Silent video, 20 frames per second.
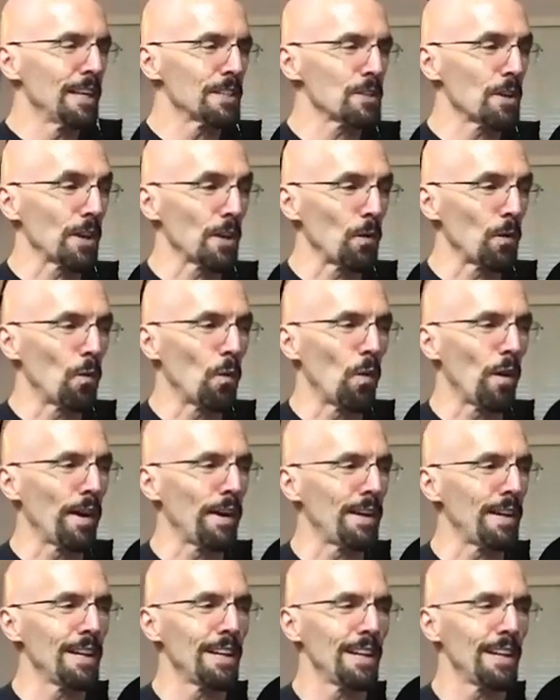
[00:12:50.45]
only
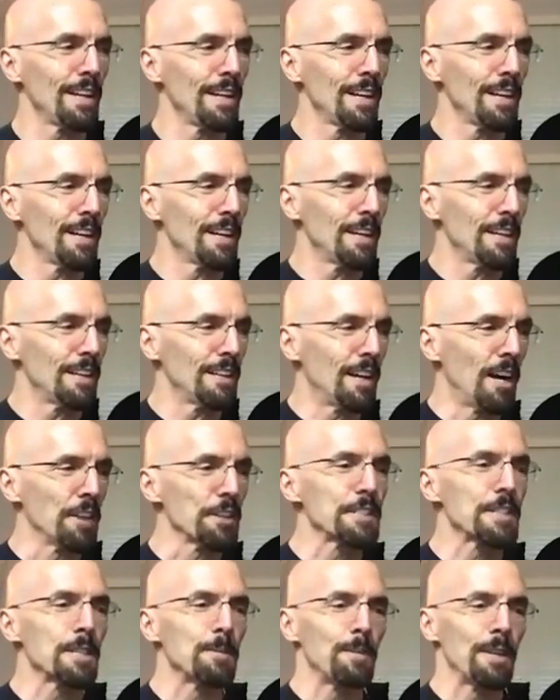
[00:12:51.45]
one
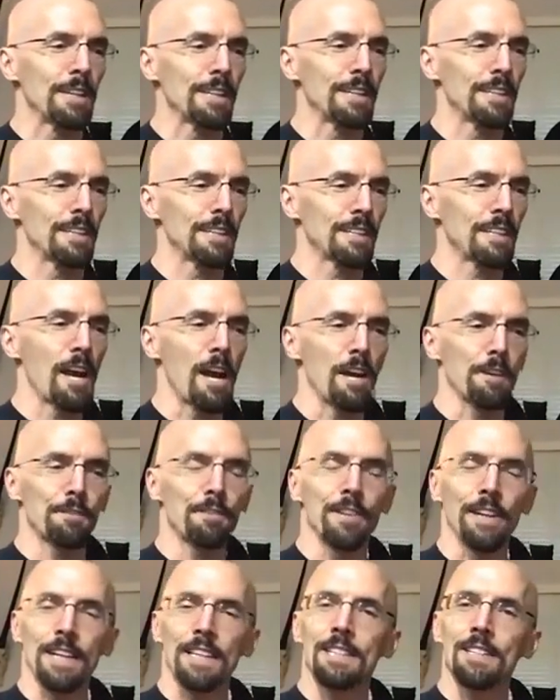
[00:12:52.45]
ultimate
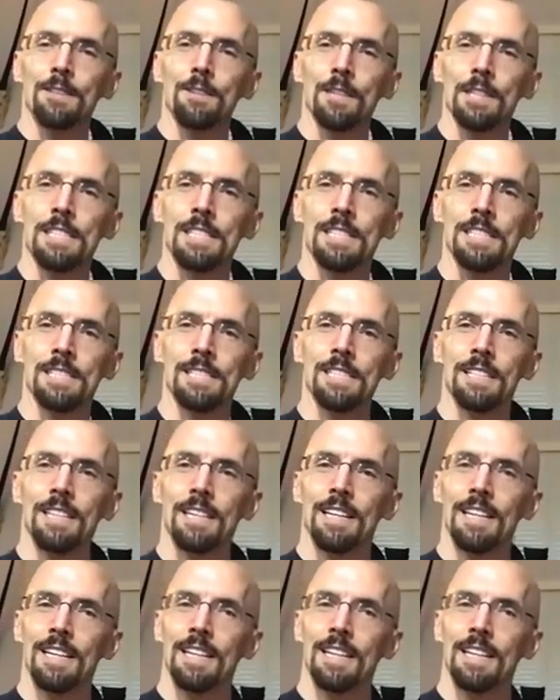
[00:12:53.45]
conflict, which is